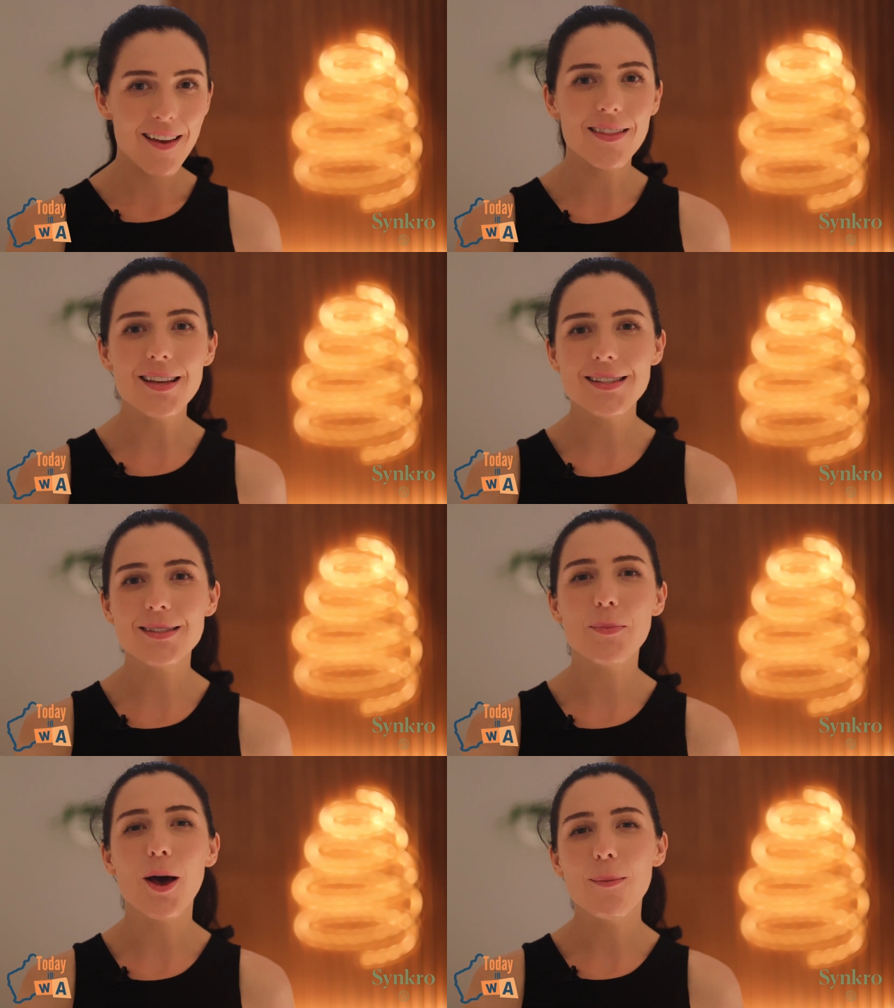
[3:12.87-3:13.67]
This
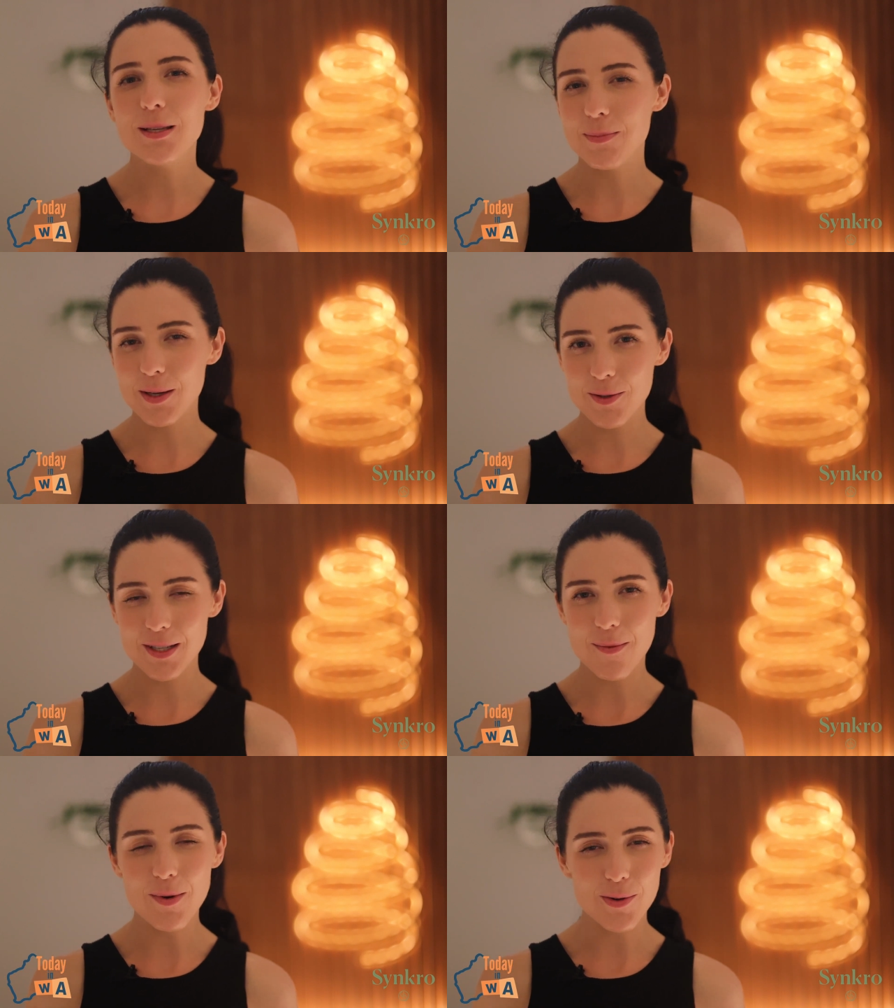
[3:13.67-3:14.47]

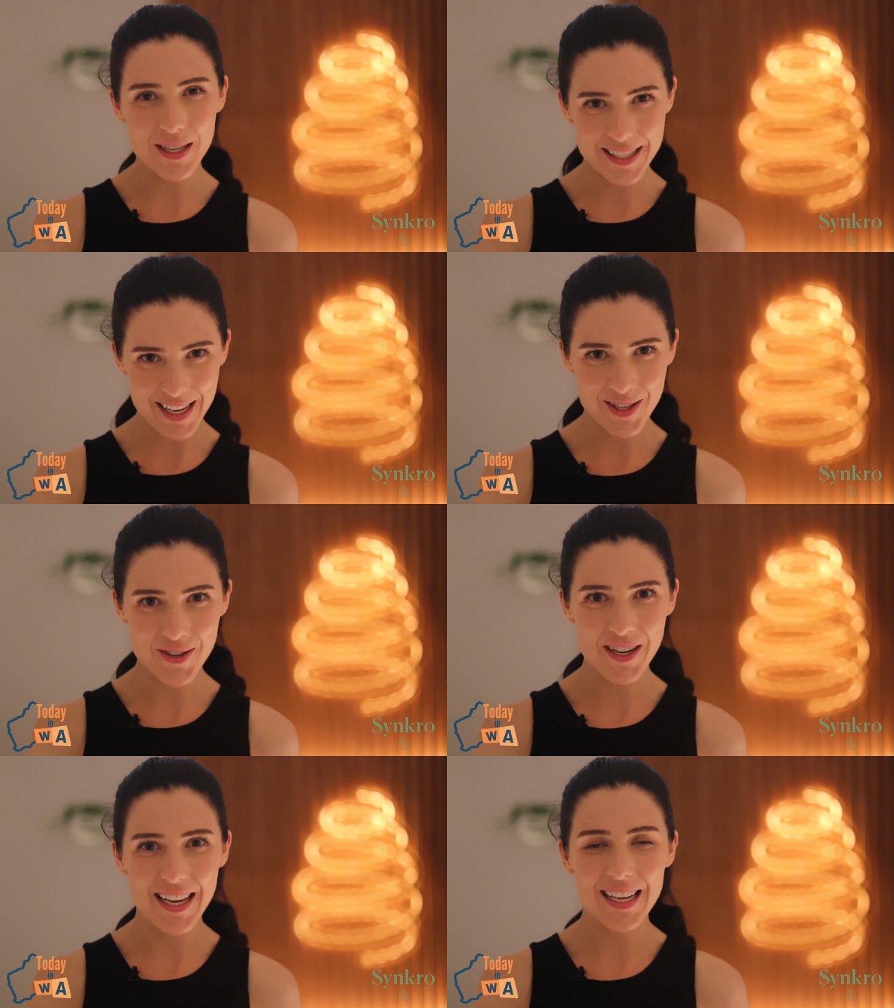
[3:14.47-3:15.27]
purpose-built
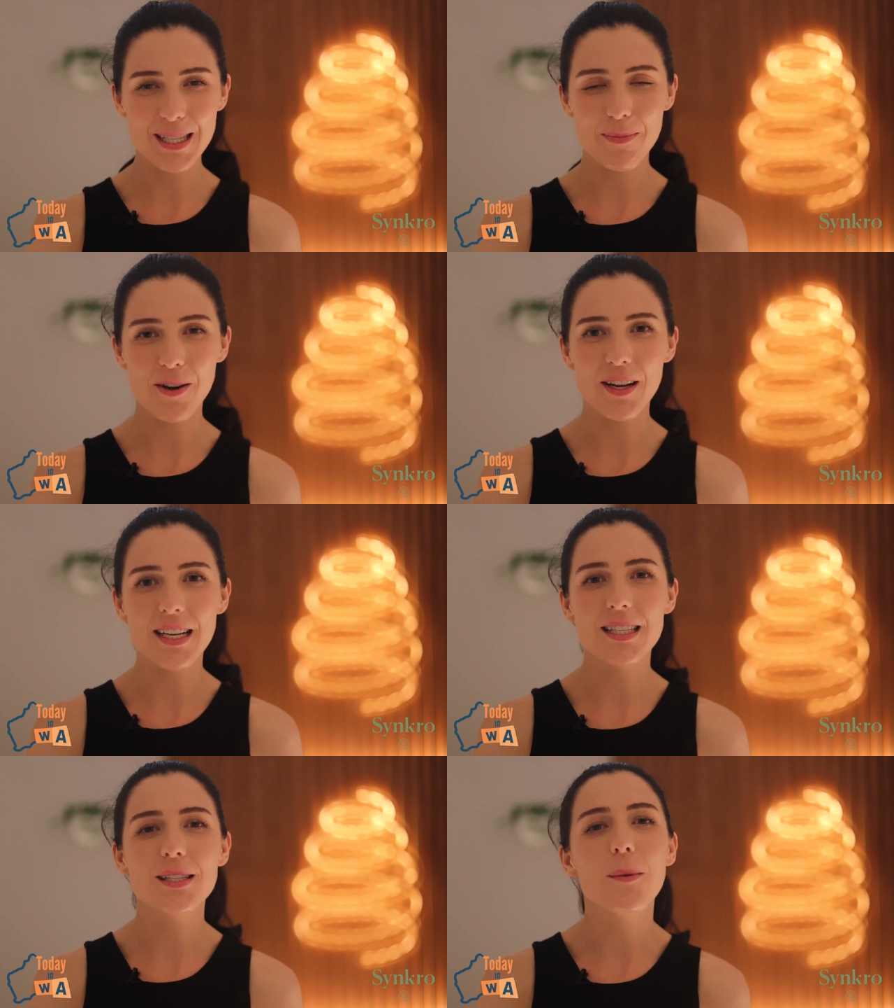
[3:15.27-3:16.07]
multi-sensory
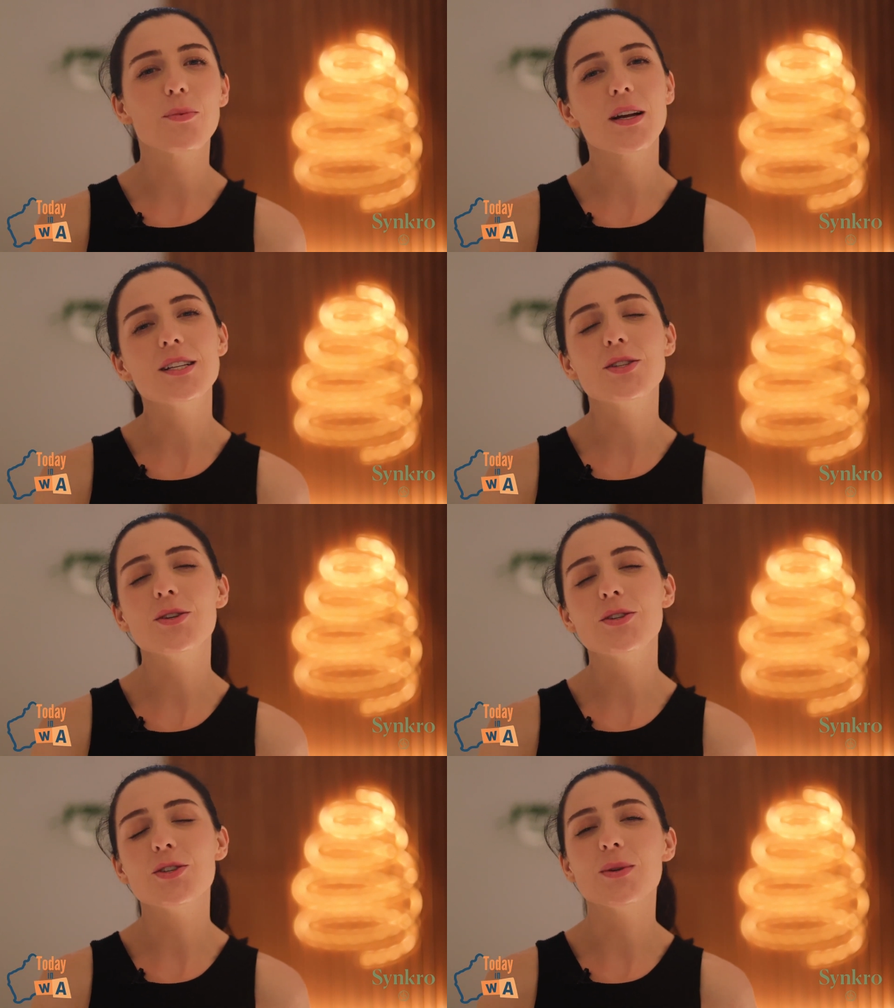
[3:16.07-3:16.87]
experience brings
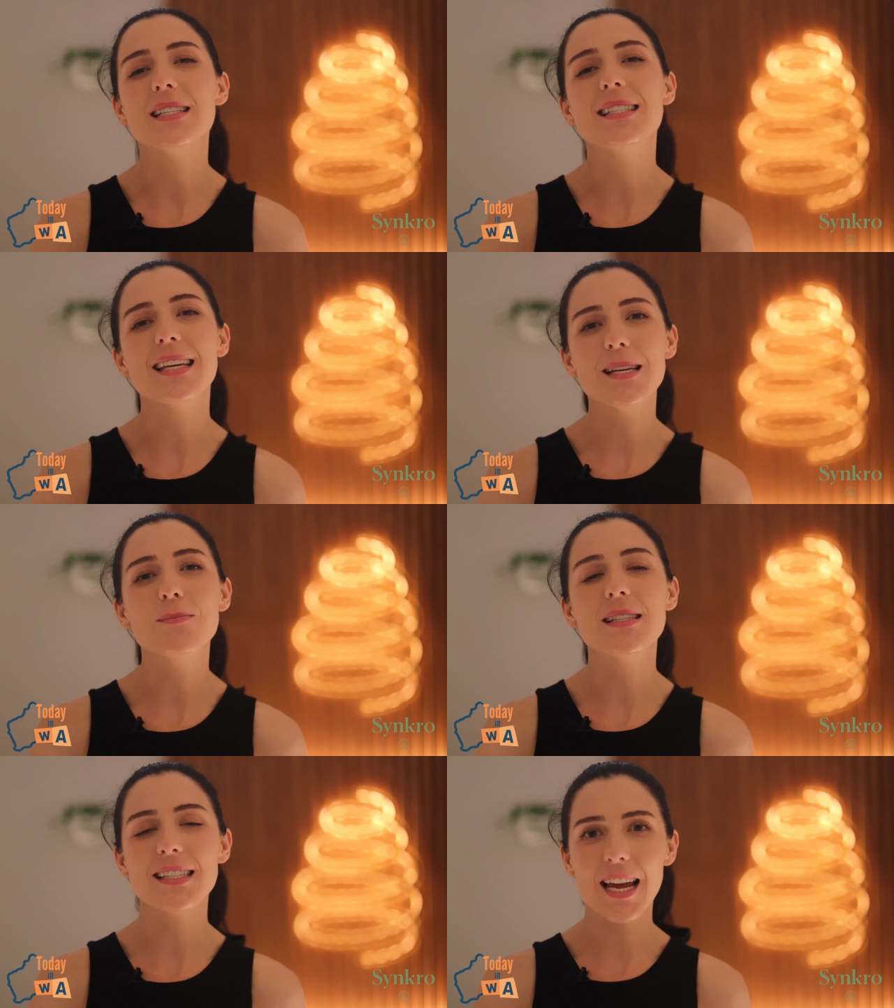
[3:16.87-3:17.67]
you to a
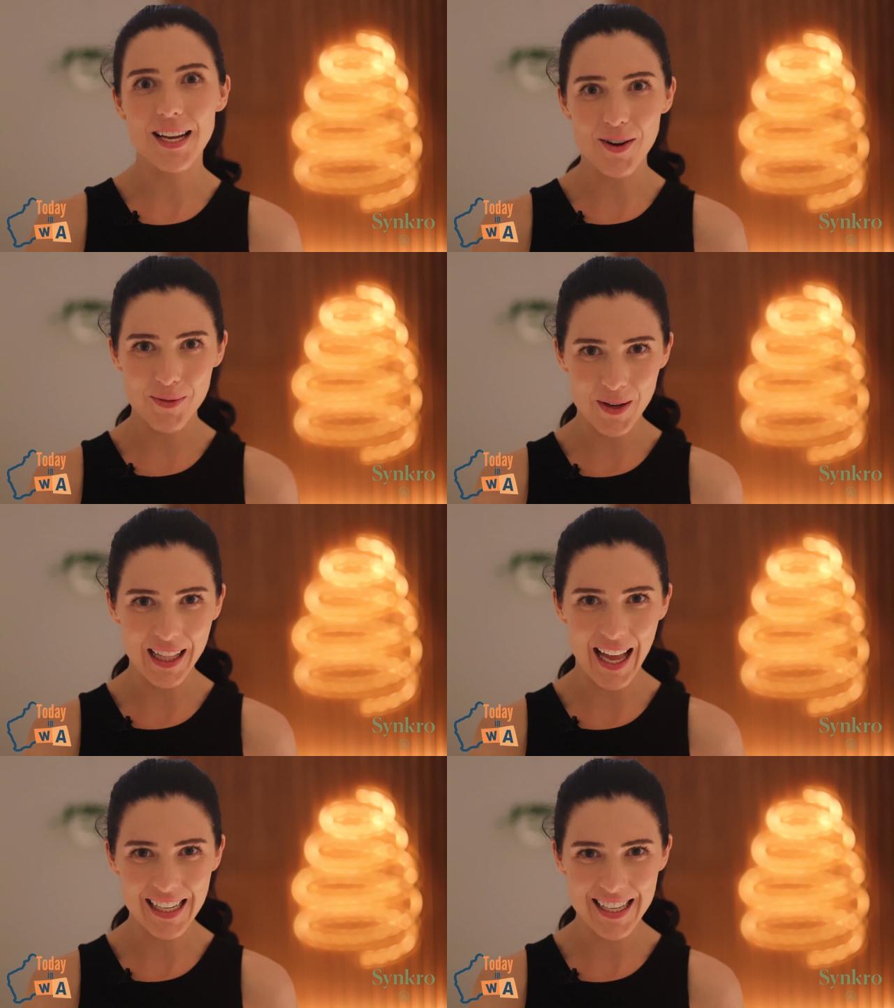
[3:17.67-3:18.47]
deep state of
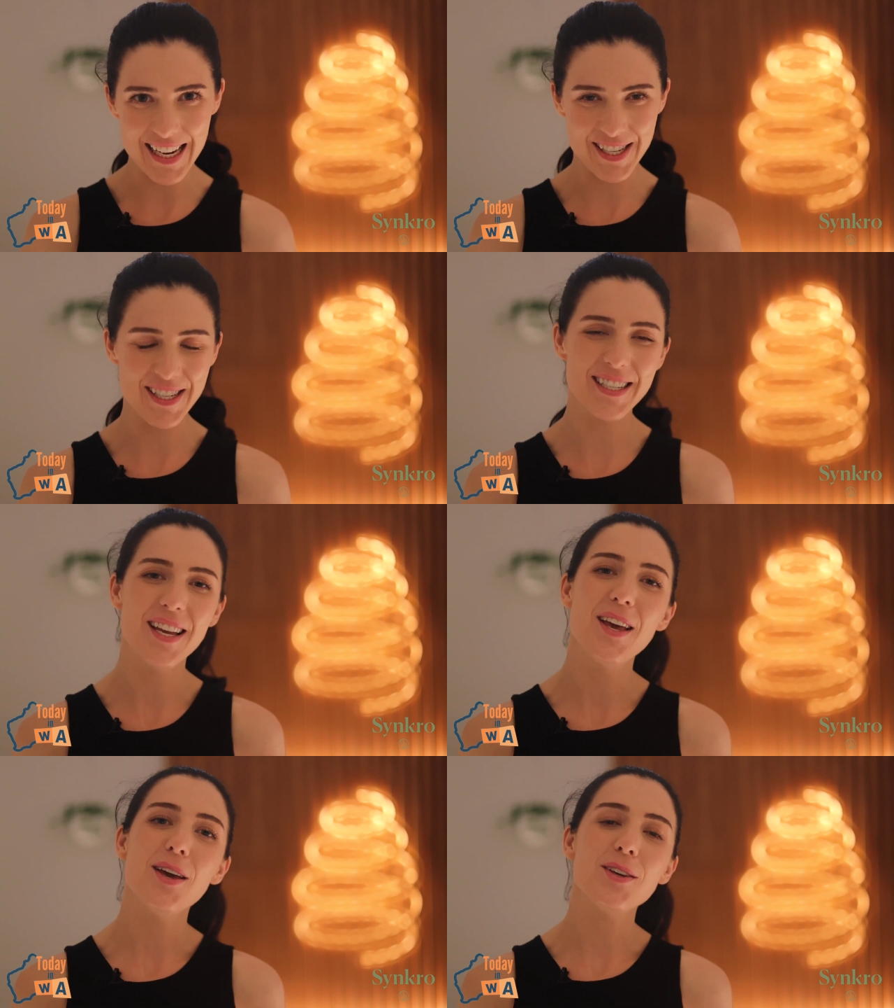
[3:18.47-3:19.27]
relaxation
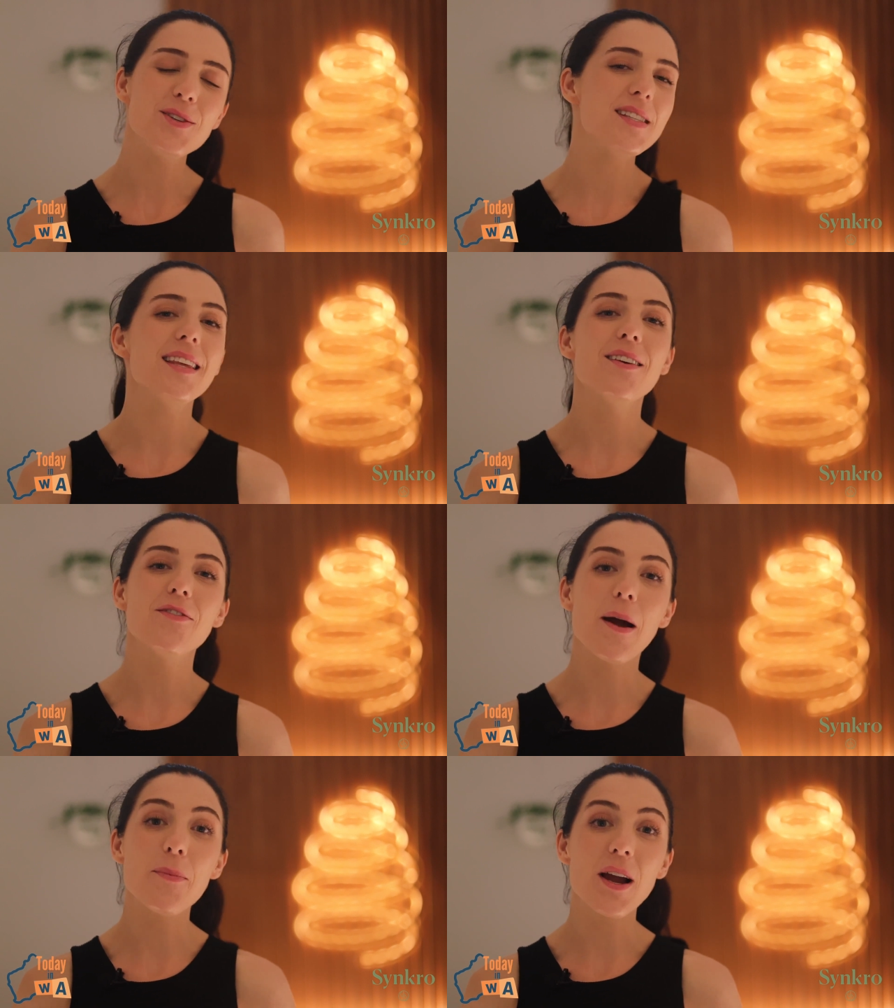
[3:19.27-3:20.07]
using the
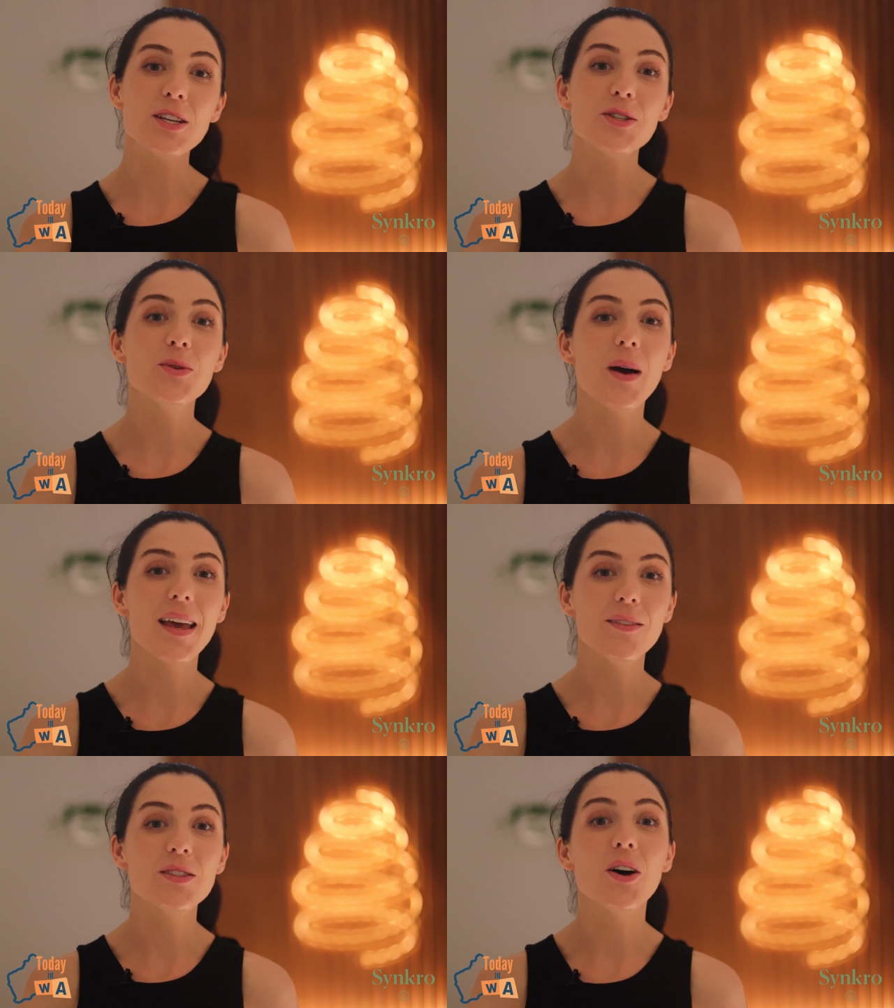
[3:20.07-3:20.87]
vibrational
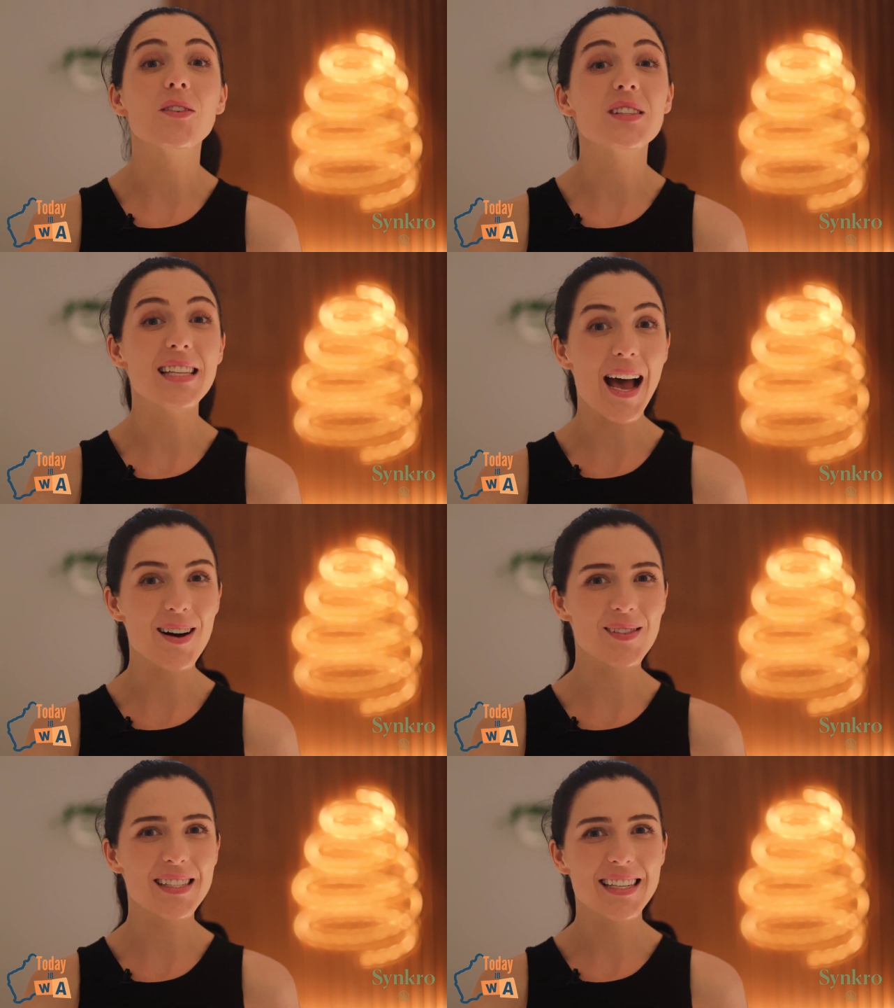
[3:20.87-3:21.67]
waves of
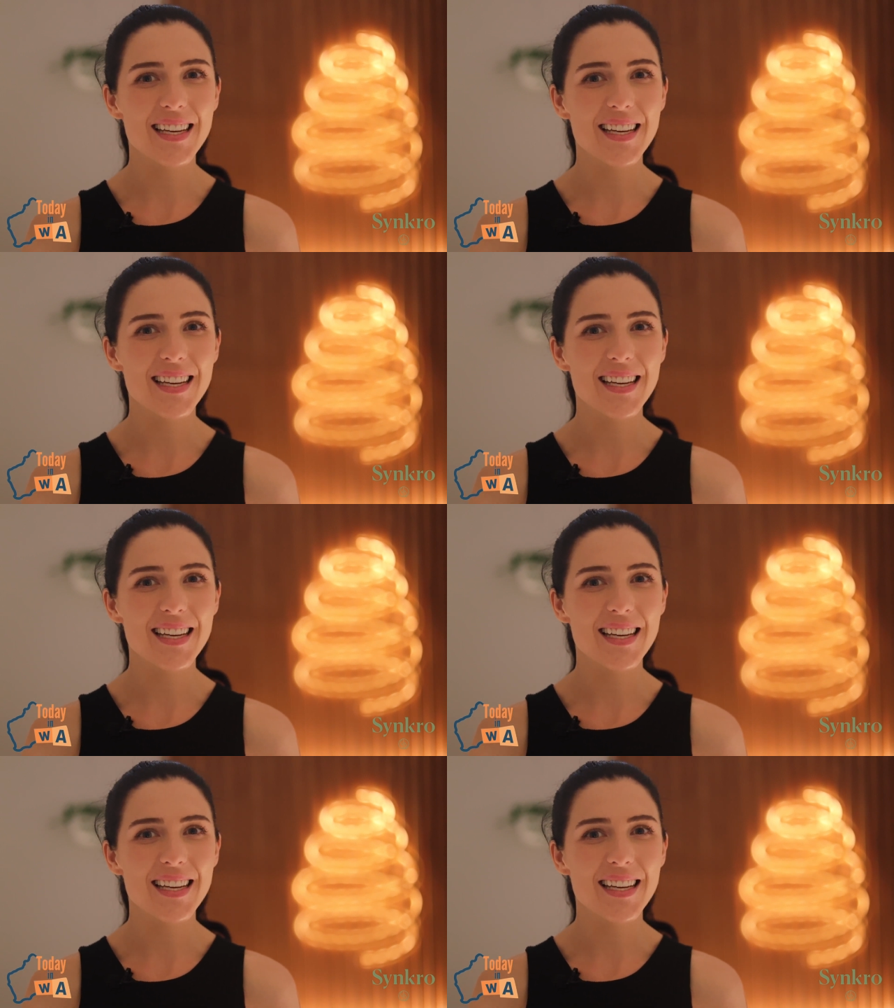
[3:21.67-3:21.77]
sound,